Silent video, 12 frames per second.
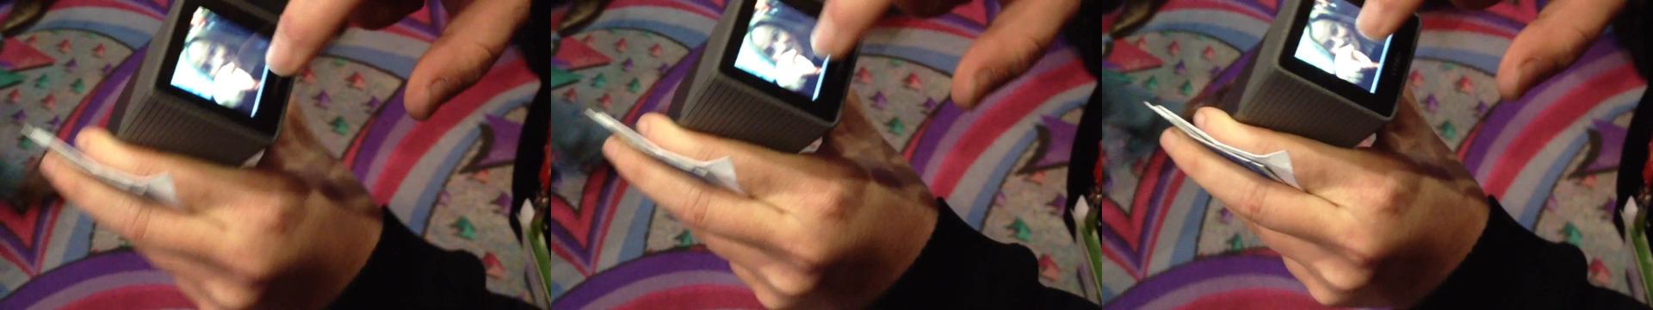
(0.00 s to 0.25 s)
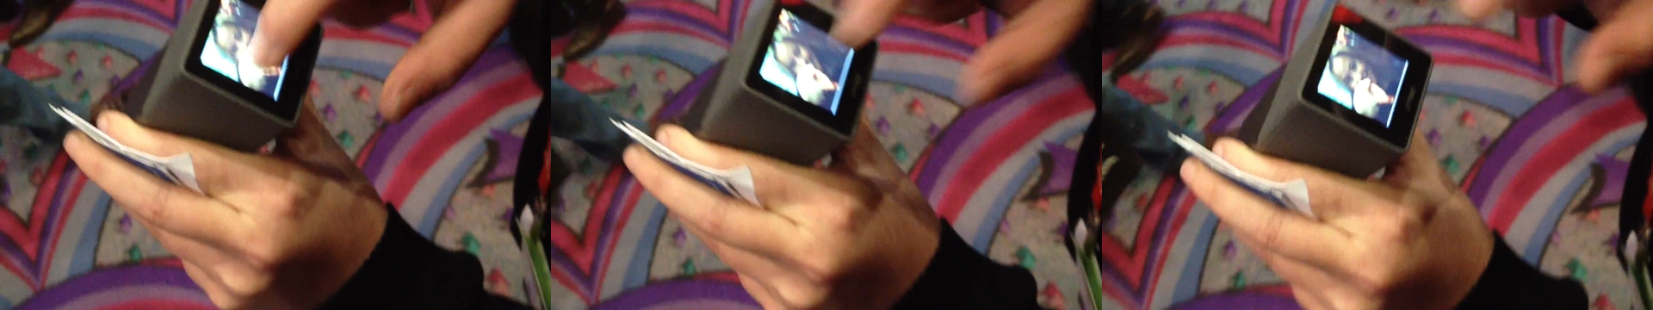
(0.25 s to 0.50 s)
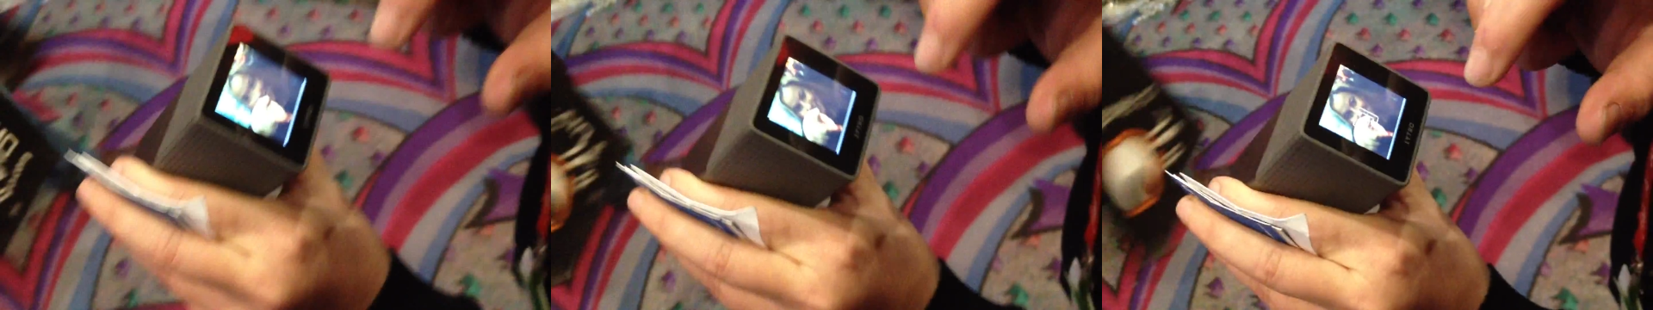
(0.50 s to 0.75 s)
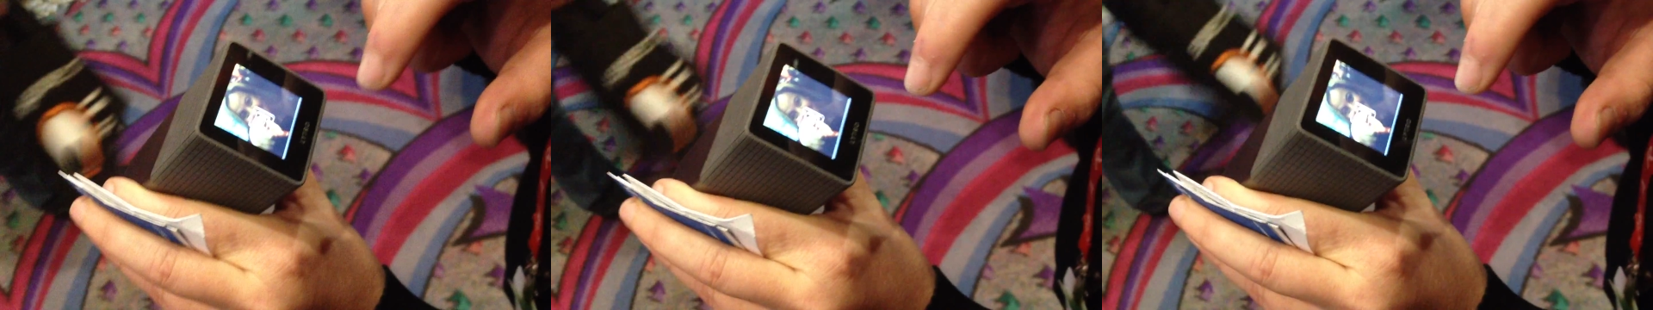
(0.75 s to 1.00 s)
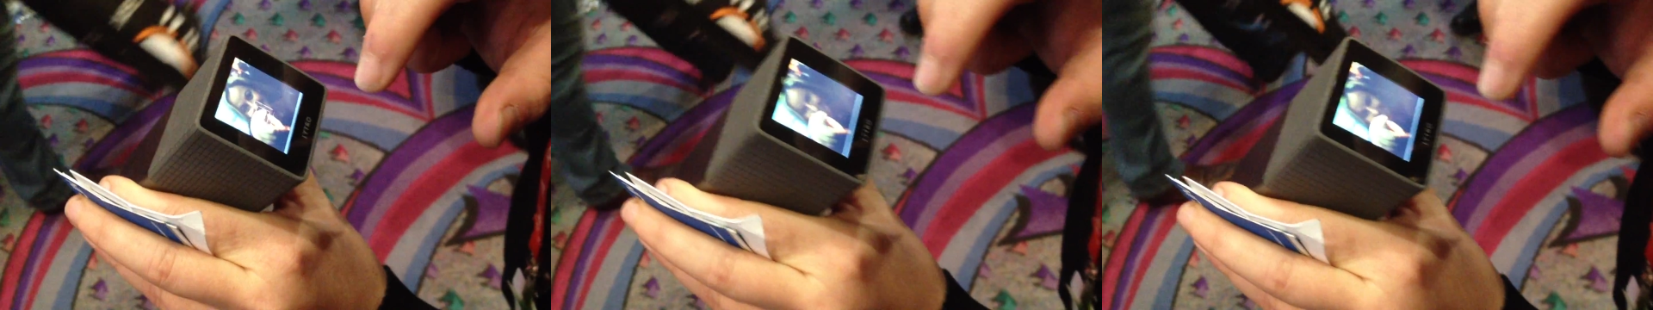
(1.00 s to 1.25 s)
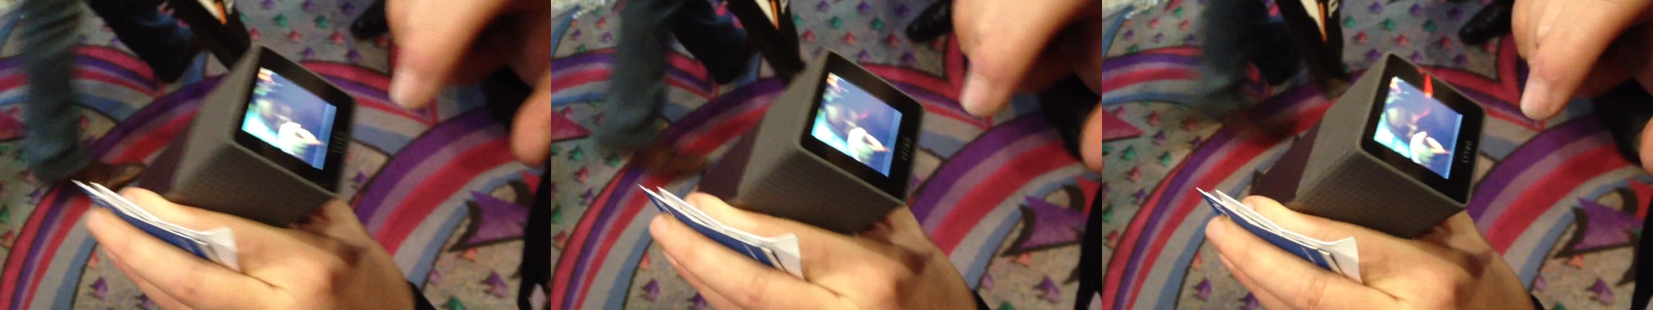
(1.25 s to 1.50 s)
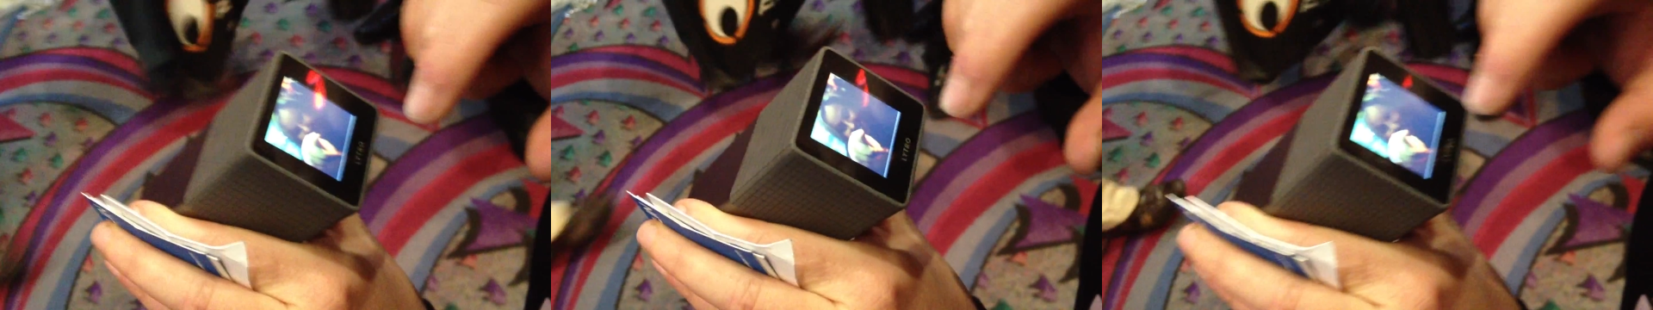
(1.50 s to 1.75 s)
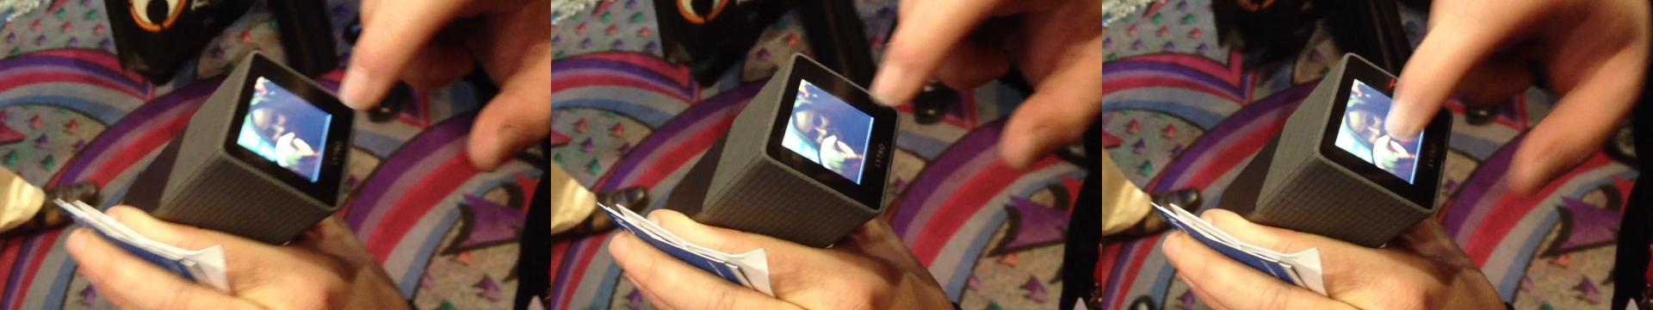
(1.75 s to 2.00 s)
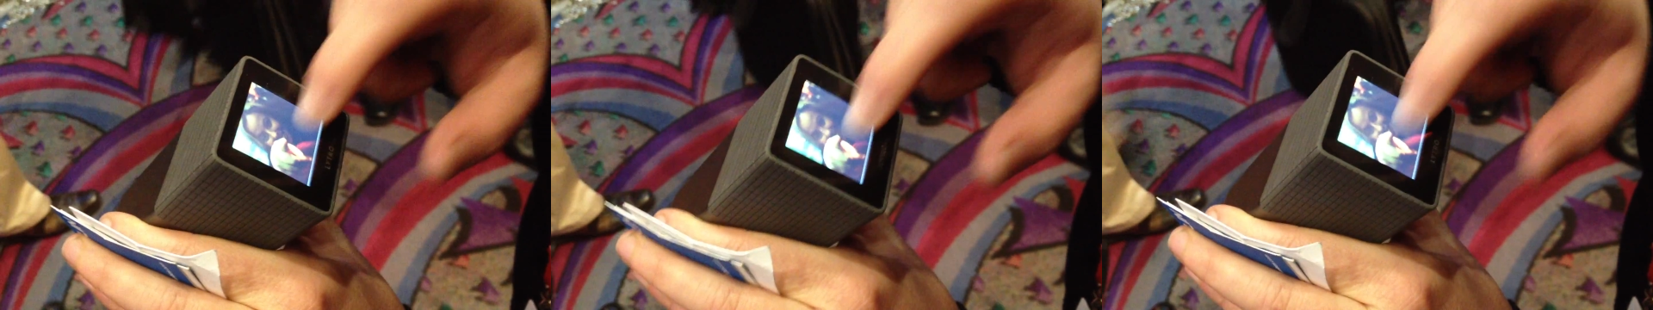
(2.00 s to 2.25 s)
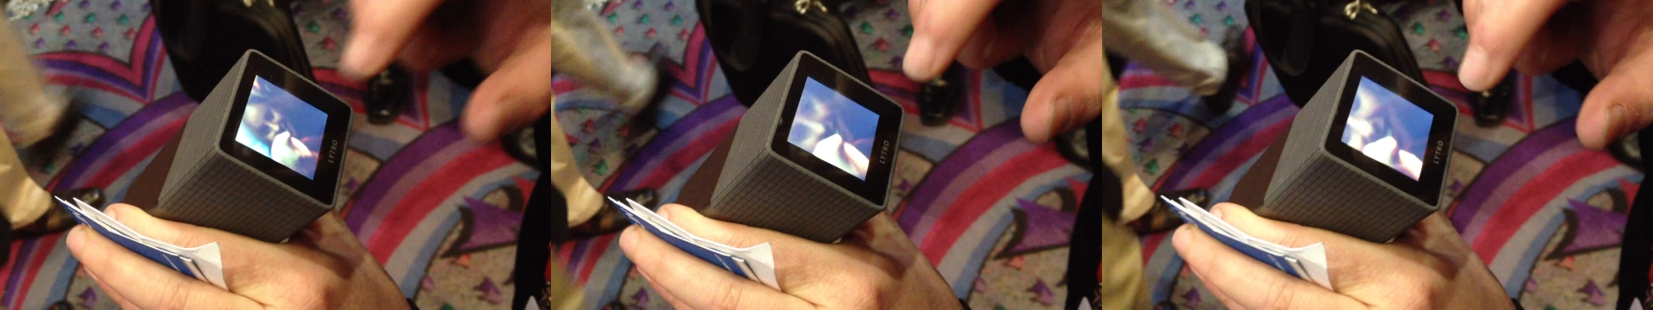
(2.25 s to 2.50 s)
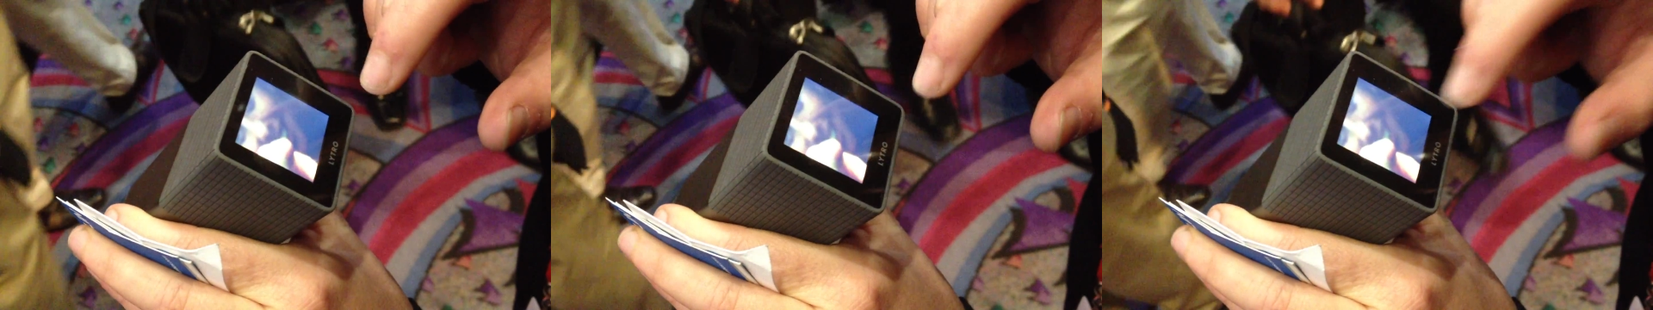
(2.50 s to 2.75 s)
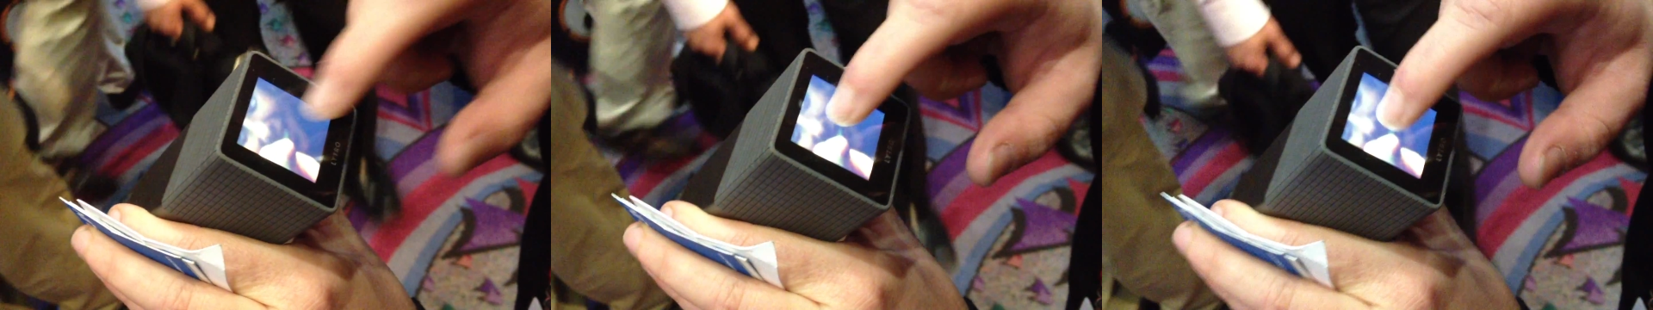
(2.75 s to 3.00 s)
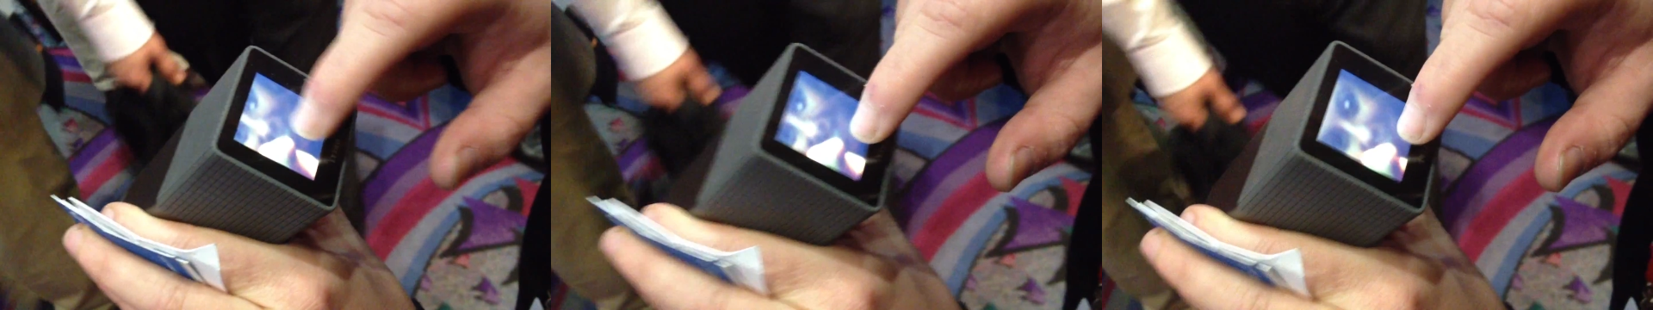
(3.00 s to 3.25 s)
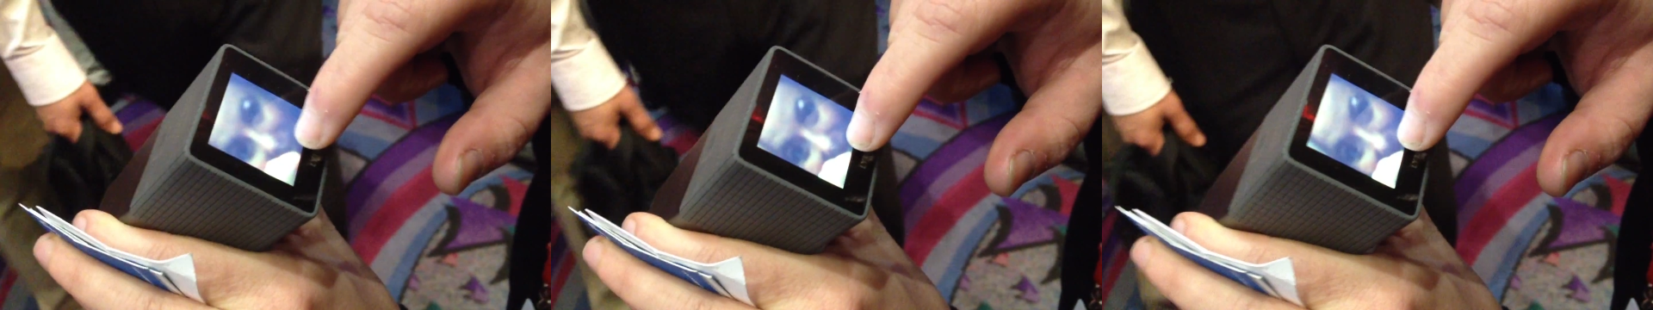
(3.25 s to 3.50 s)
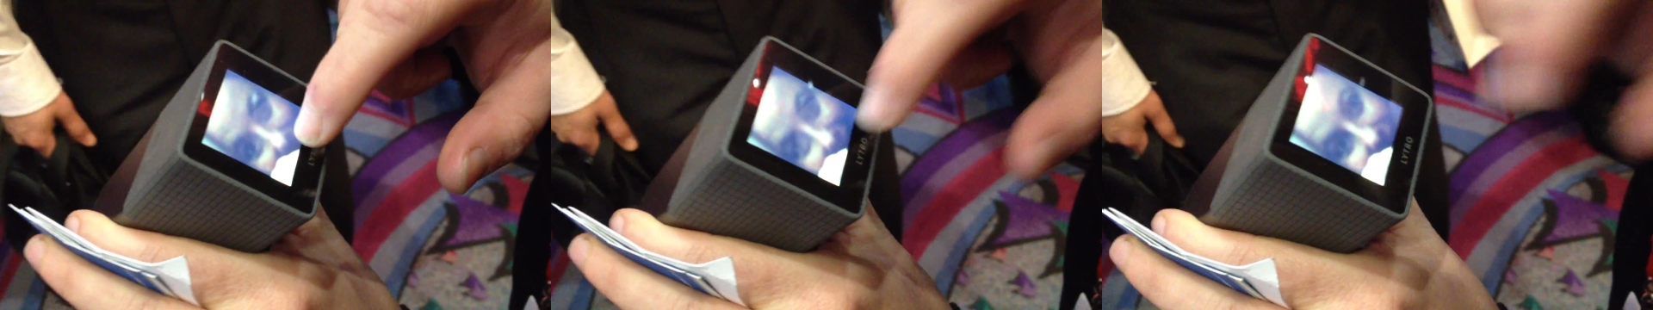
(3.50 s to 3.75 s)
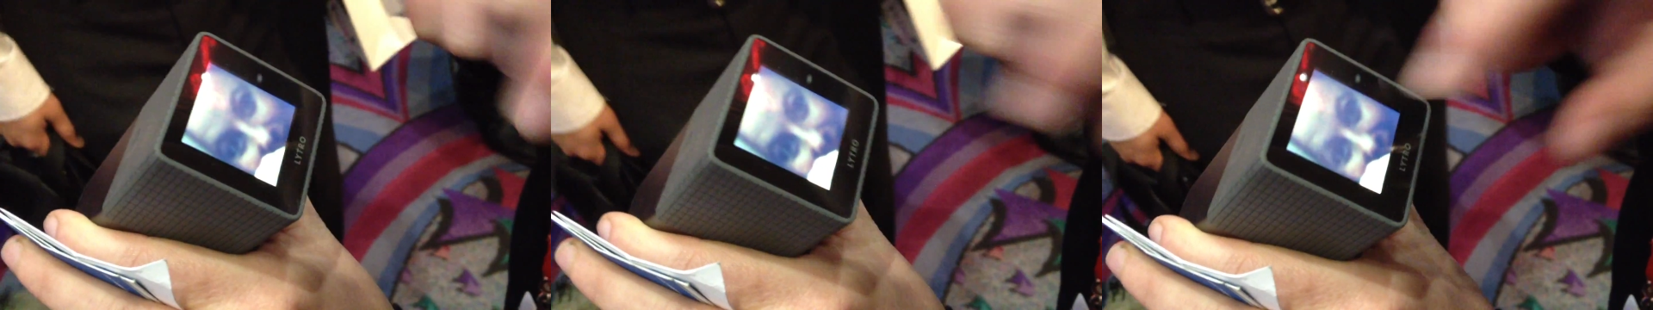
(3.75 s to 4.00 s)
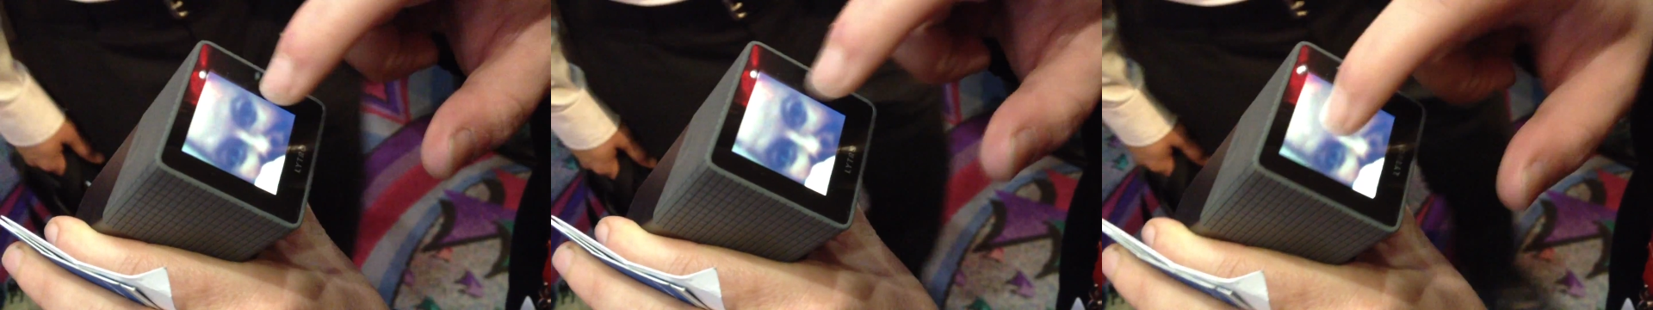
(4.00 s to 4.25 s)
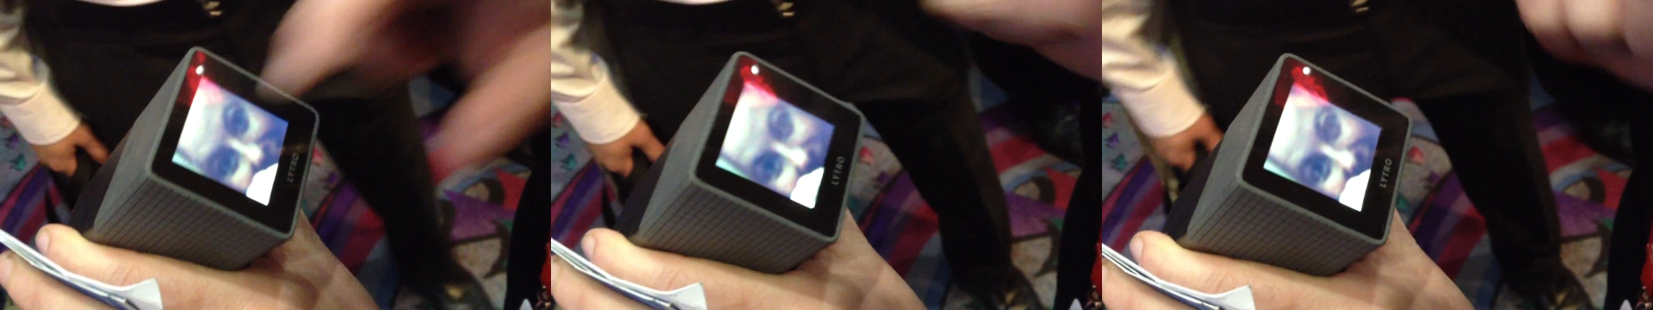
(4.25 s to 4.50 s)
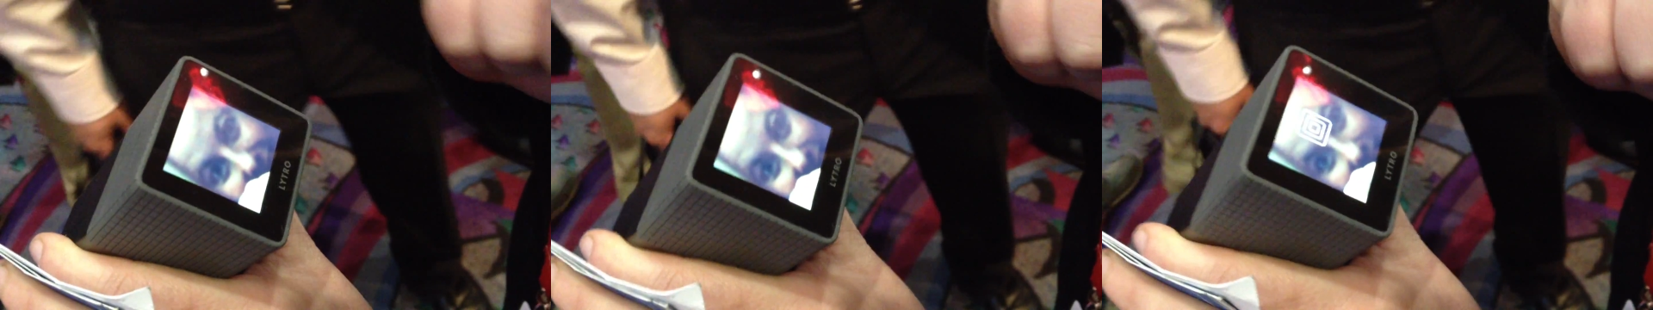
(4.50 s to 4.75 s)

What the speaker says: No face is visible, so there are no lips to read.